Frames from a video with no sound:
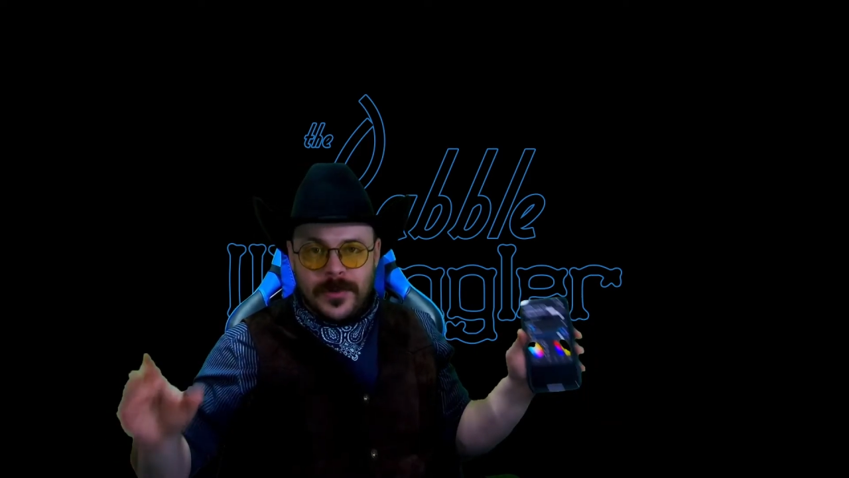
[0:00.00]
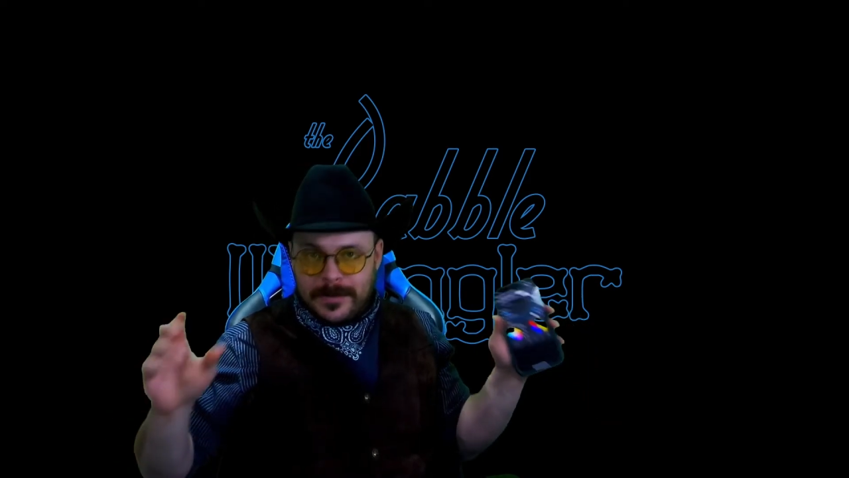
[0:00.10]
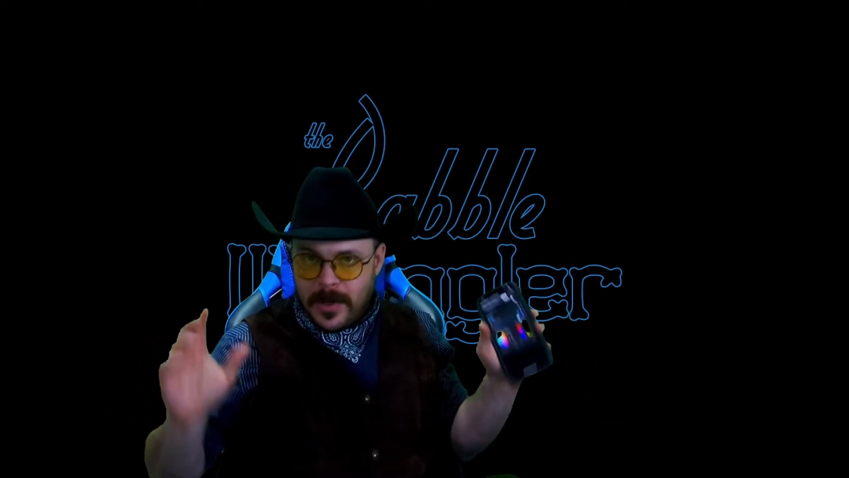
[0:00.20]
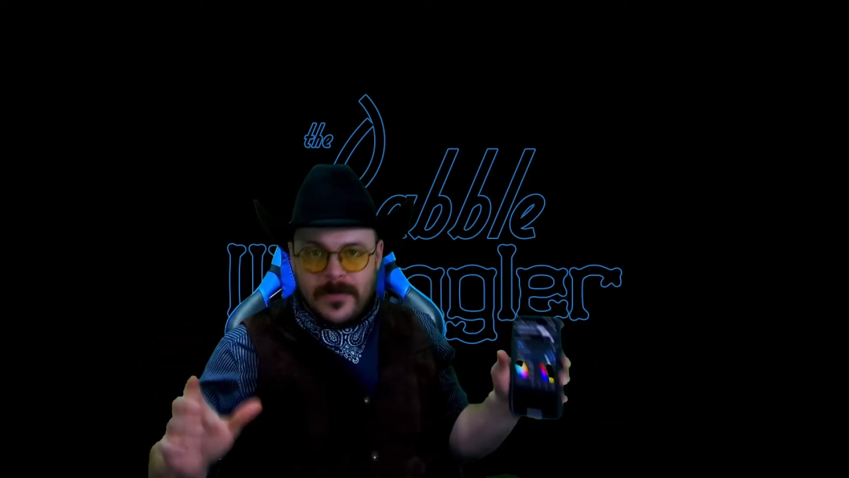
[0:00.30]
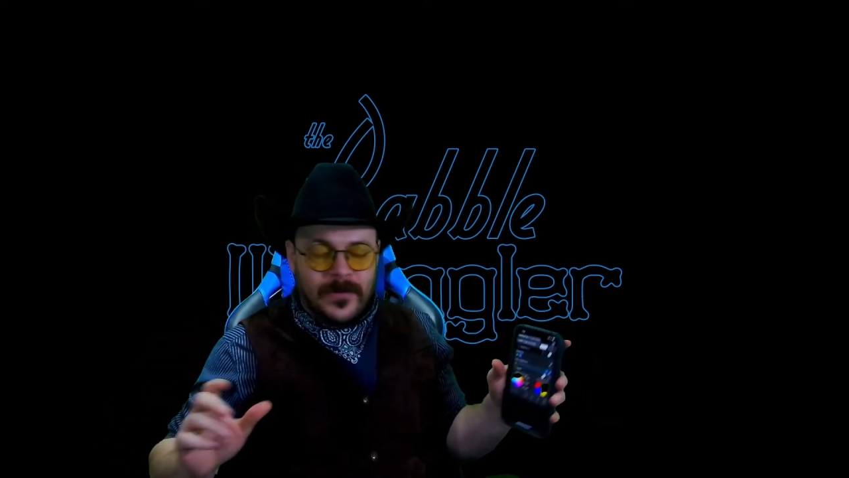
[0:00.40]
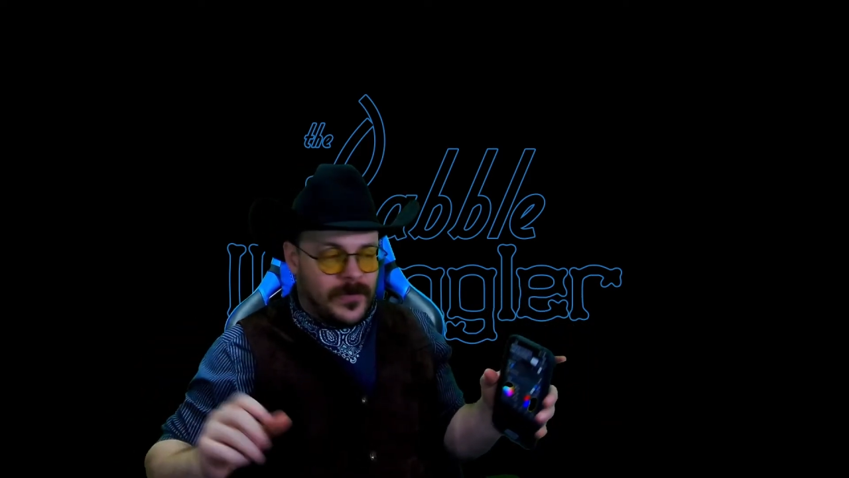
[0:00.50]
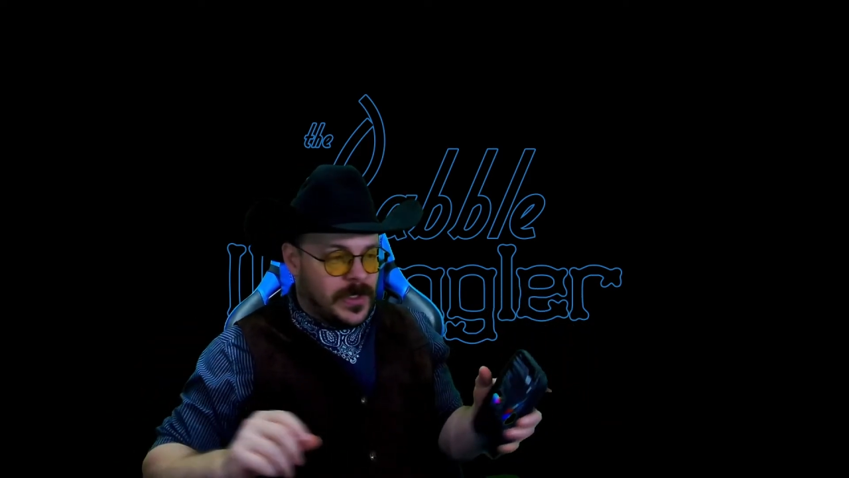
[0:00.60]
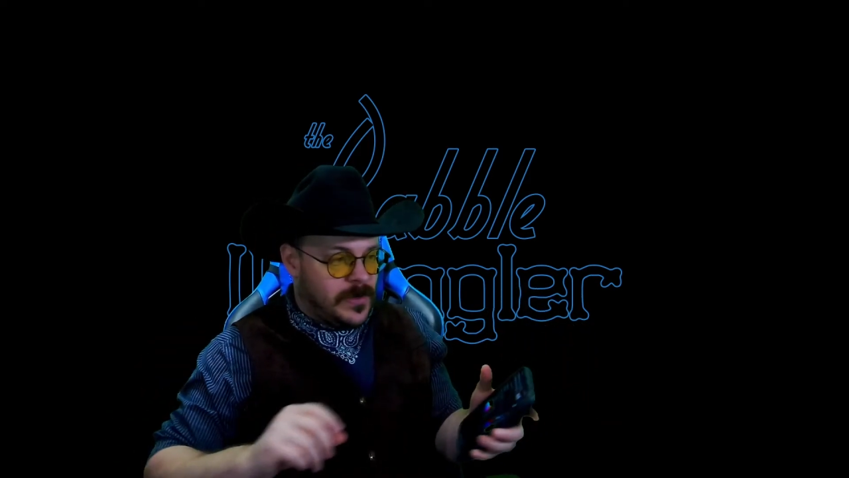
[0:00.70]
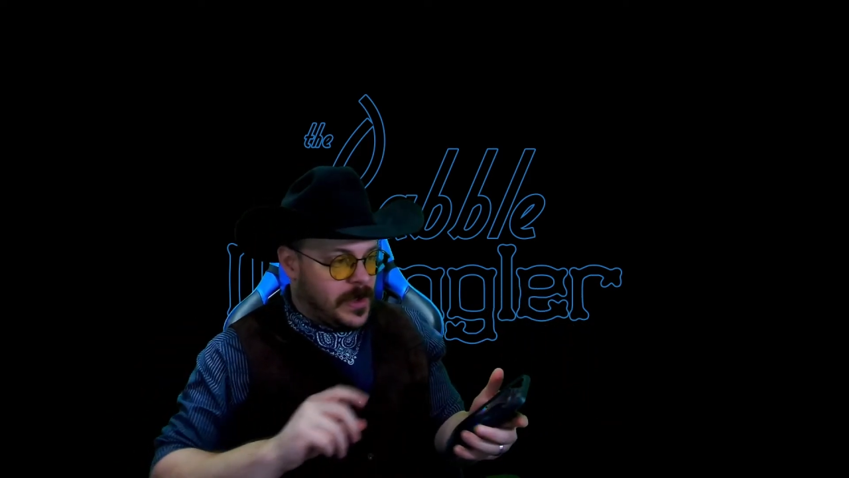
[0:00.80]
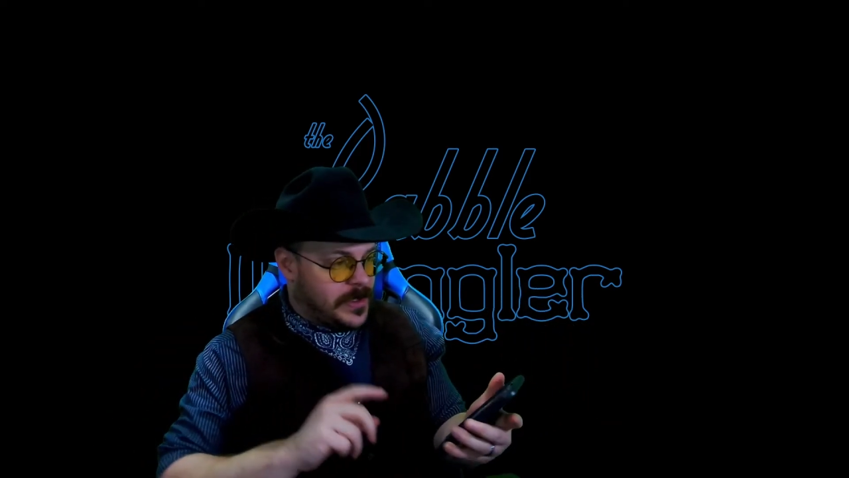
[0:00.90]
perfect for
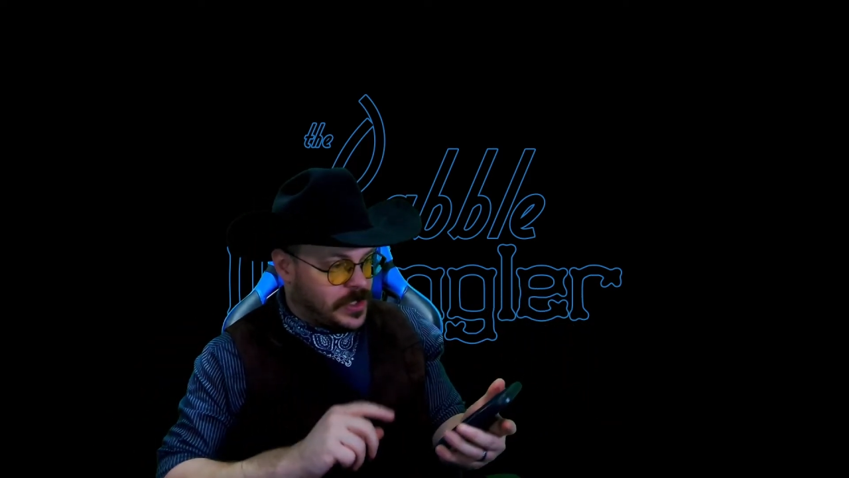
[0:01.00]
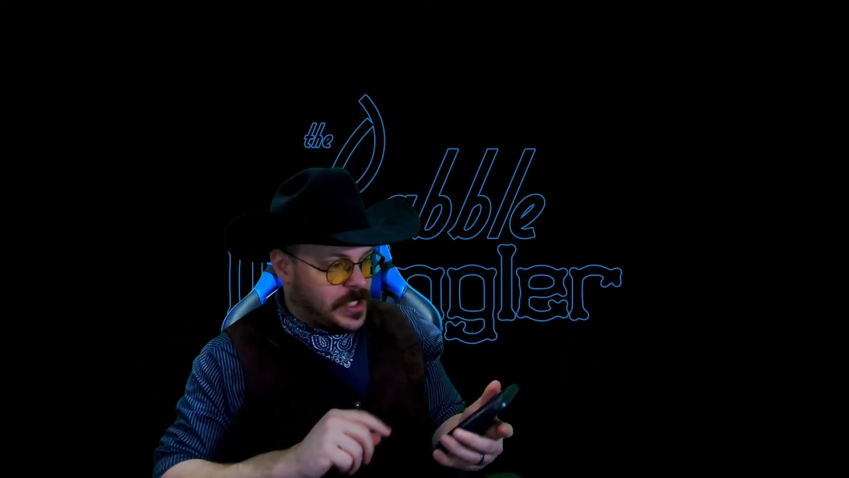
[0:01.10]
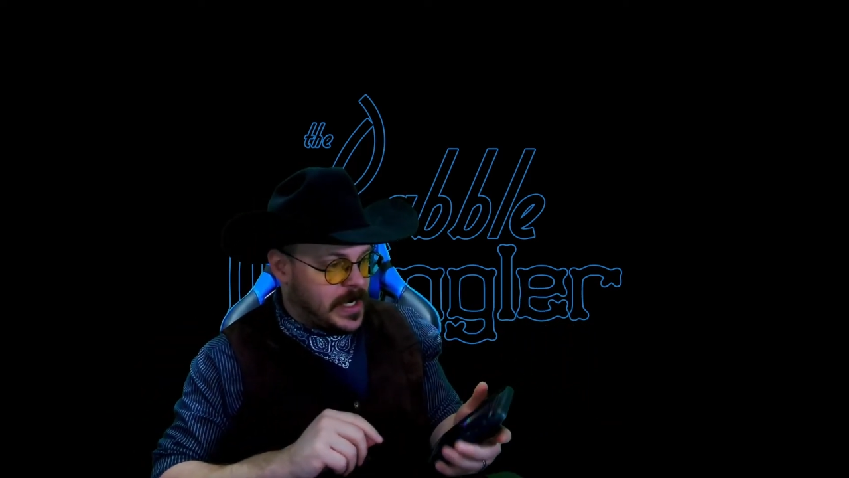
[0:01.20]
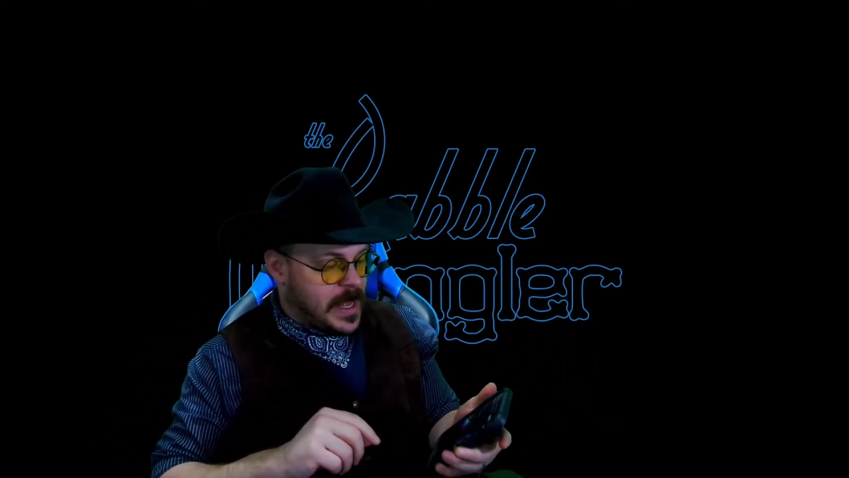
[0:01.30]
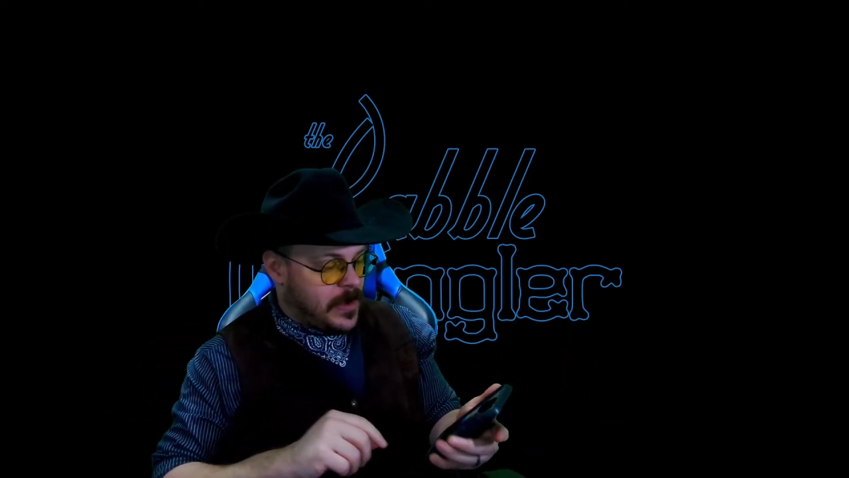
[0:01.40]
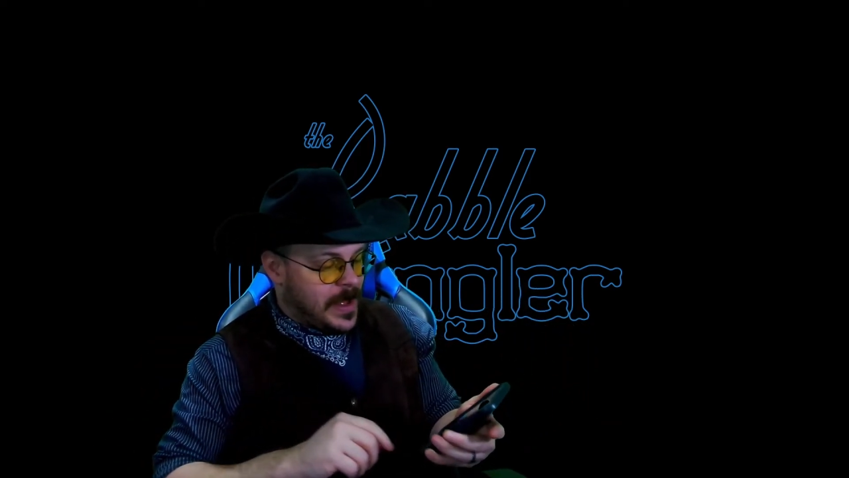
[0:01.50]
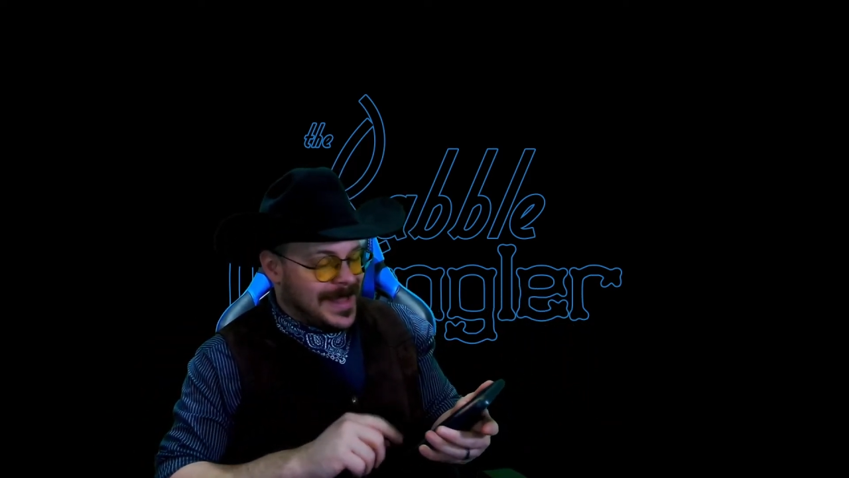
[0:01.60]
you. So check it out.